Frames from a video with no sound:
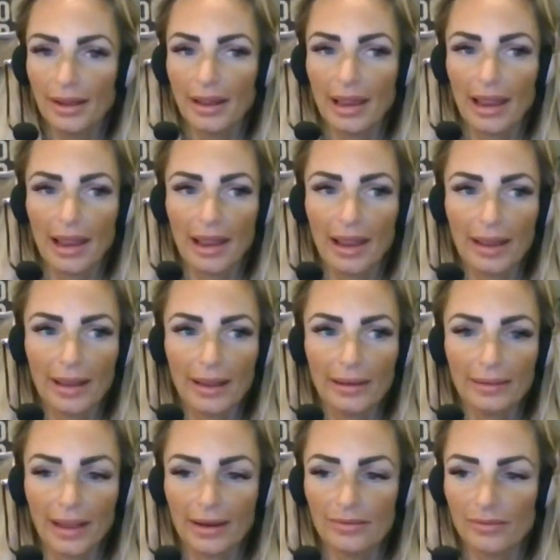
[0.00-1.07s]

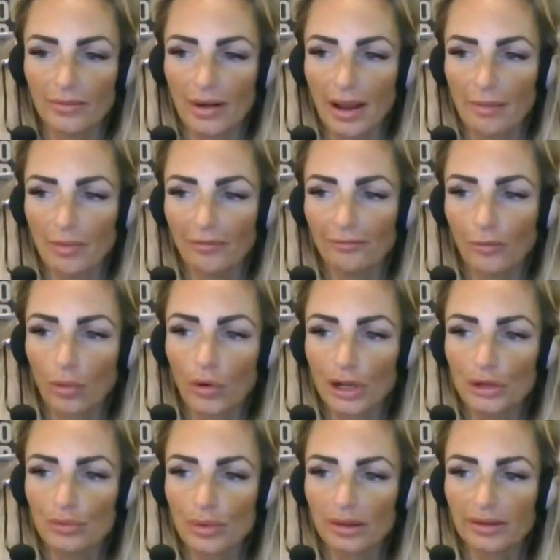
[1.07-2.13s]
and before you
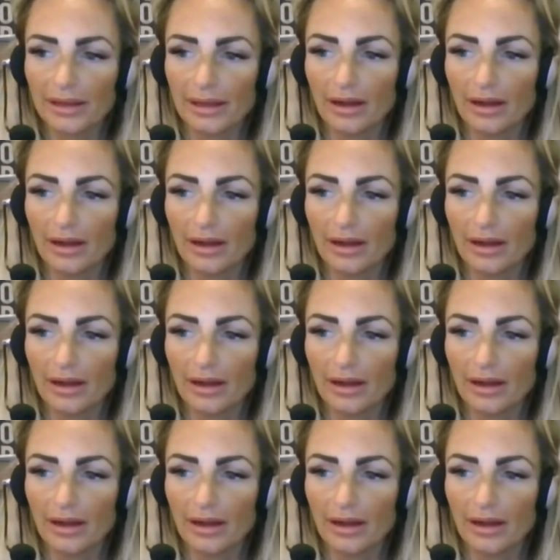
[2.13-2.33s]
really